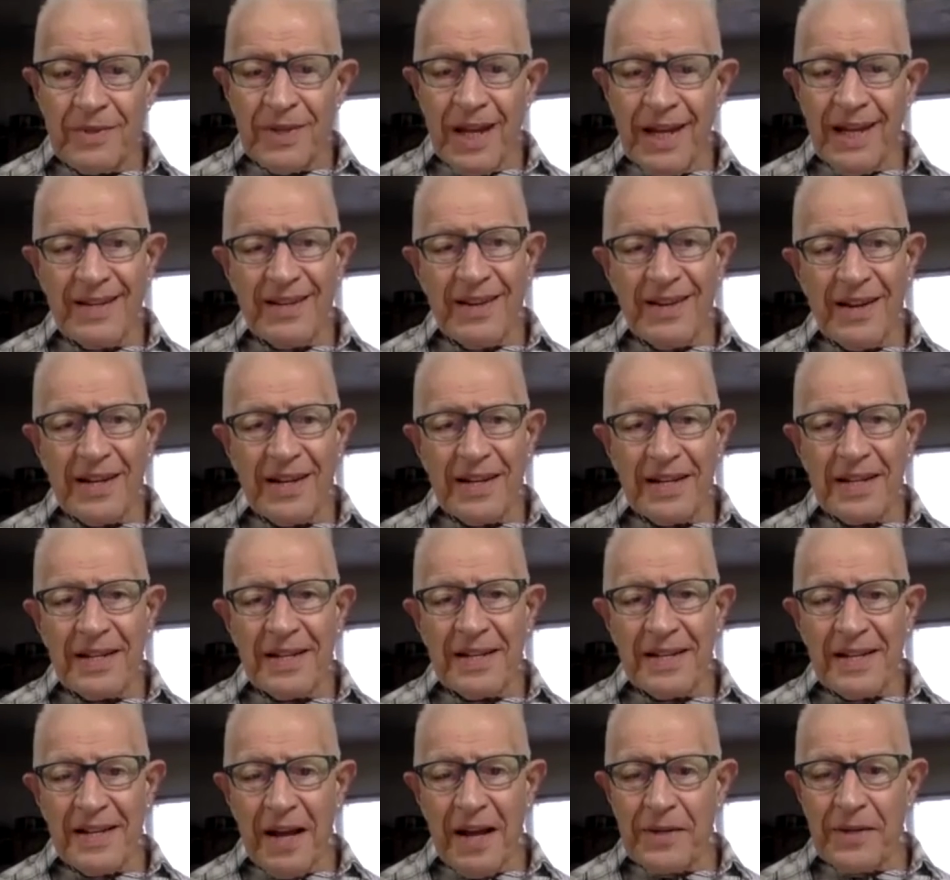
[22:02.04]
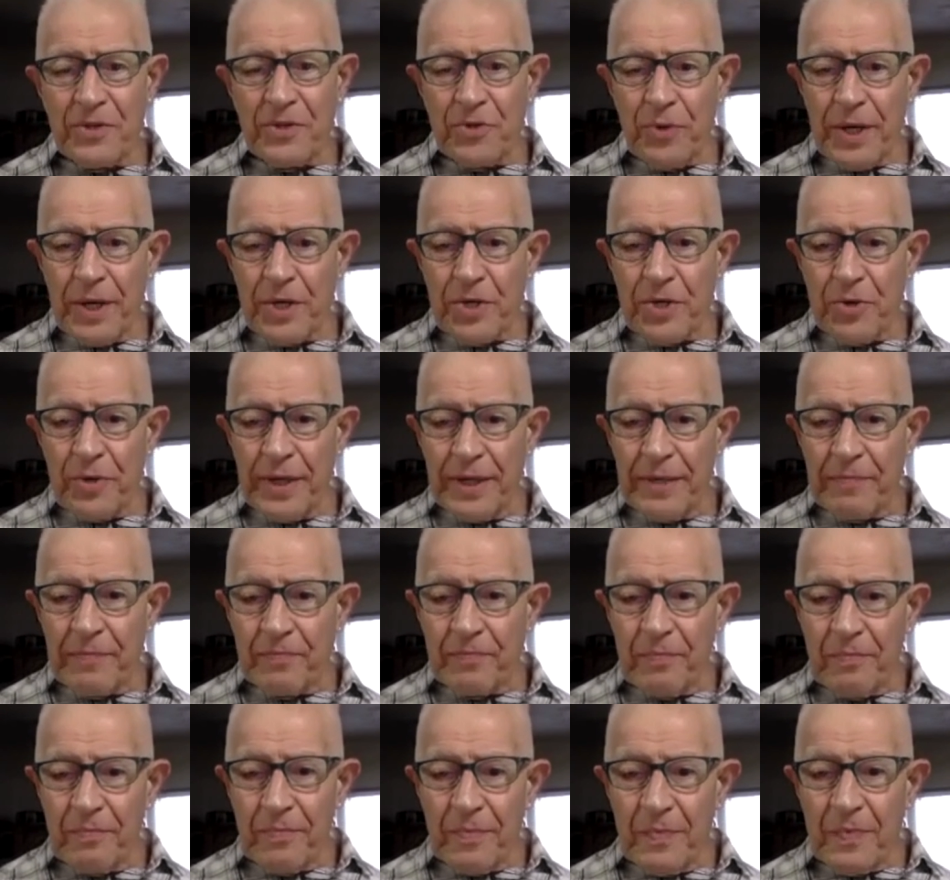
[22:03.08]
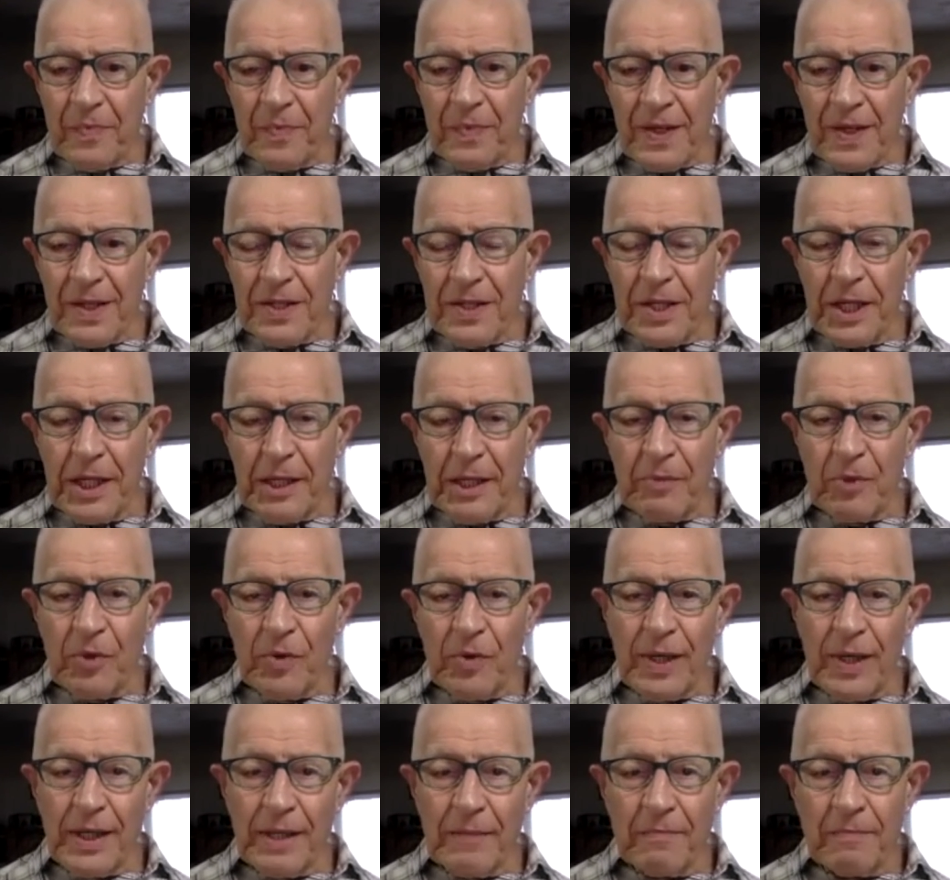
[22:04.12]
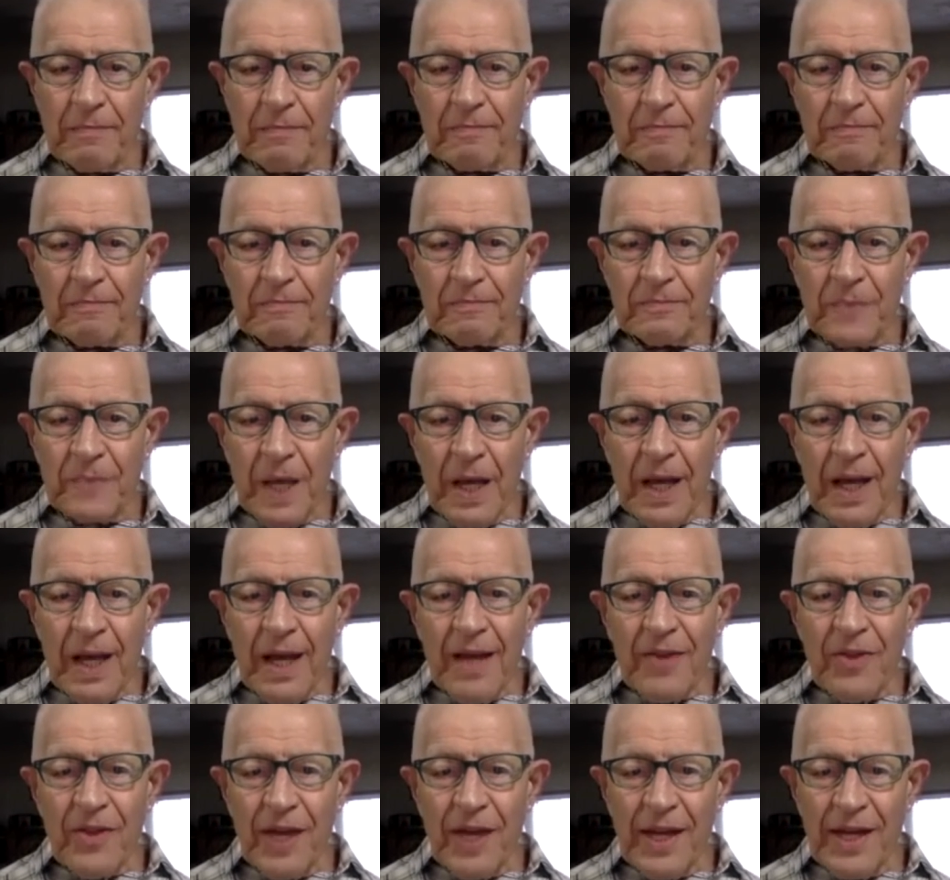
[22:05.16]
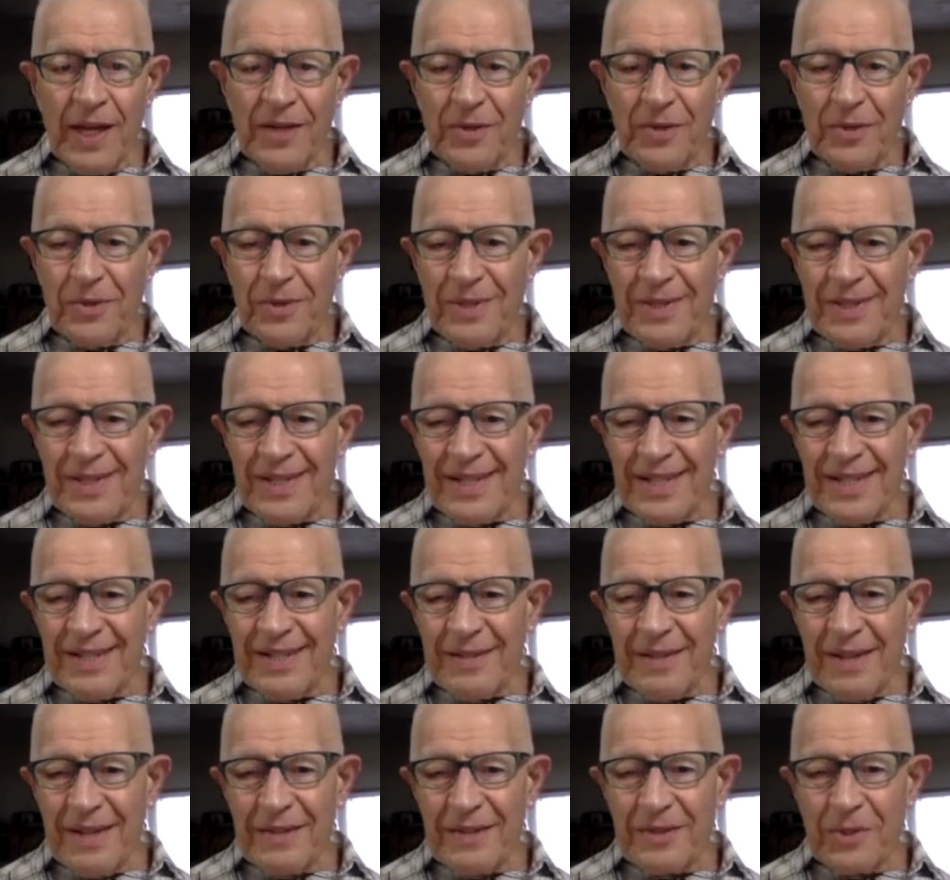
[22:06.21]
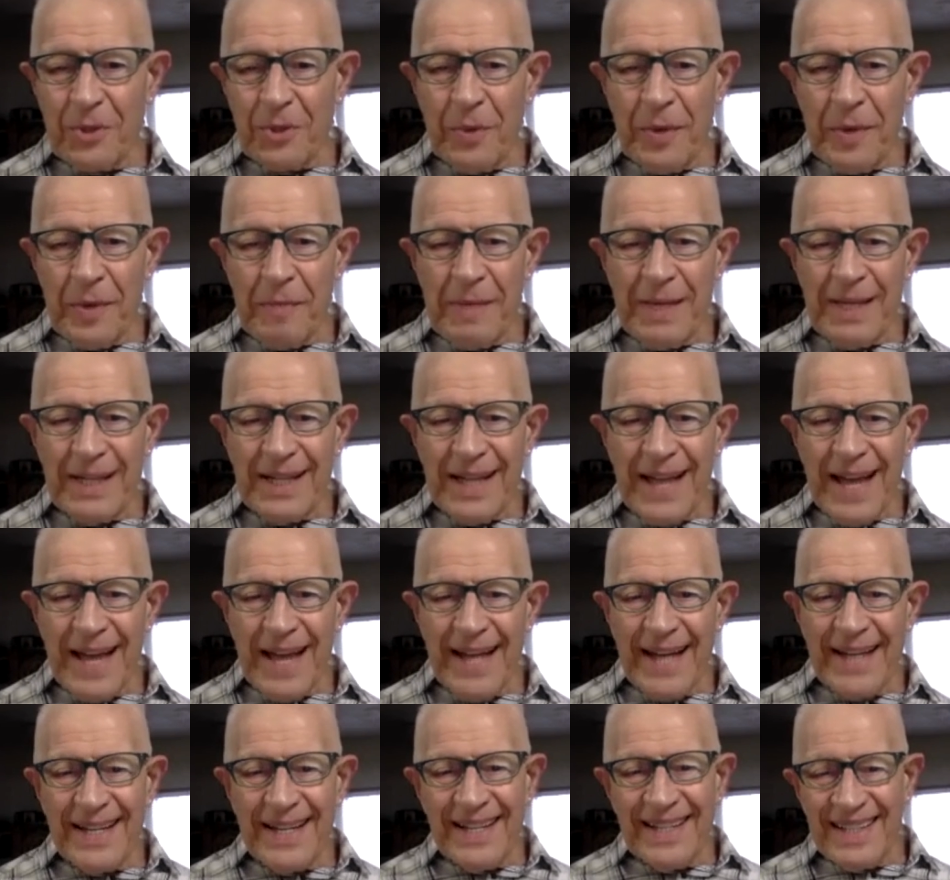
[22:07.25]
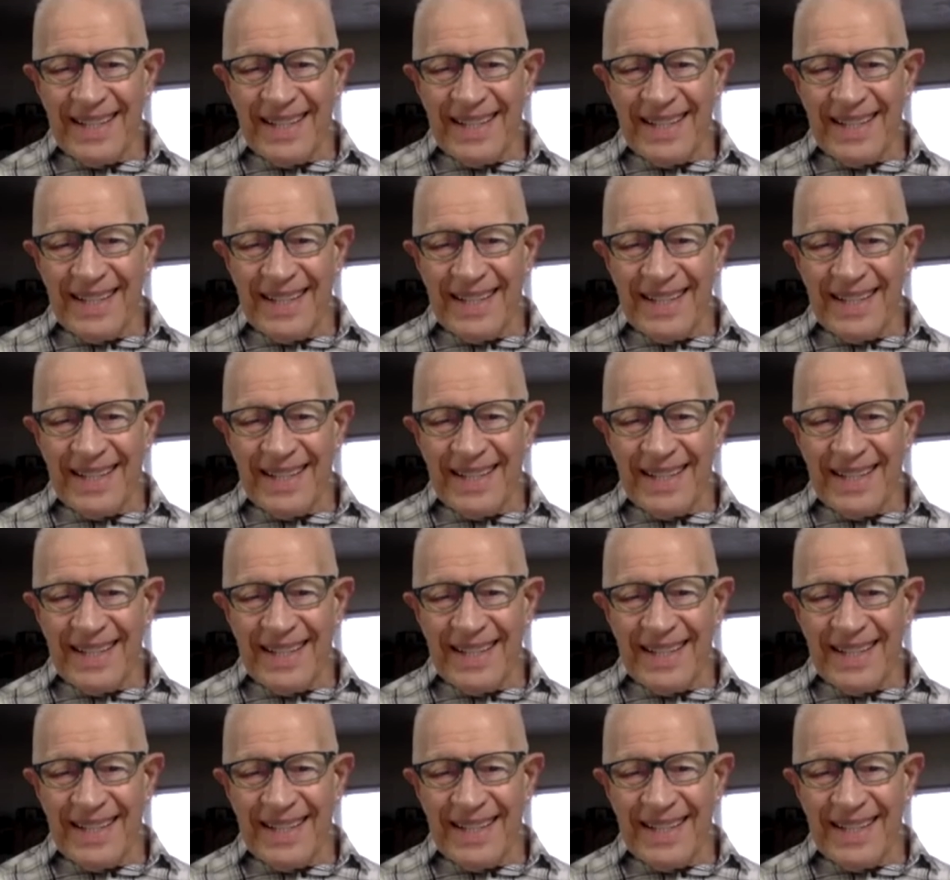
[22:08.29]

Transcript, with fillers: And I treasure it. Dena Marie, thank you. Until we meet again.